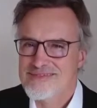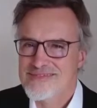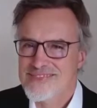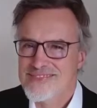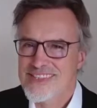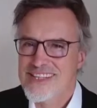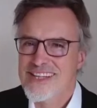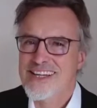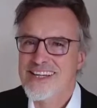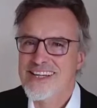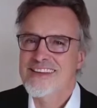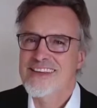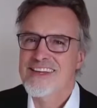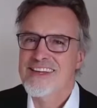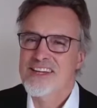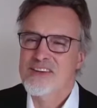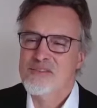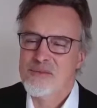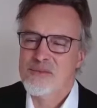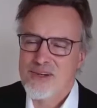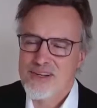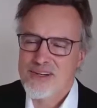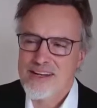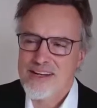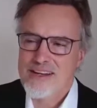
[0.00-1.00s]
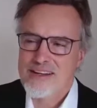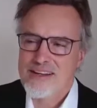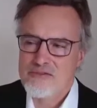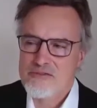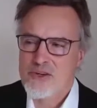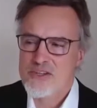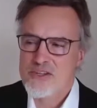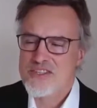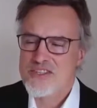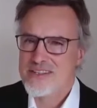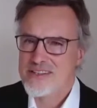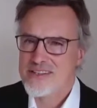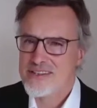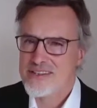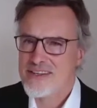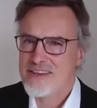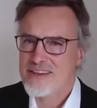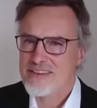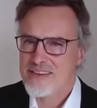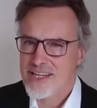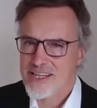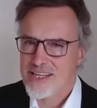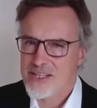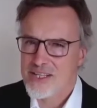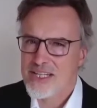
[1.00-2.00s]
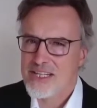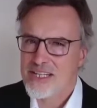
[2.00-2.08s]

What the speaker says: Yeah, well, unfortunately, that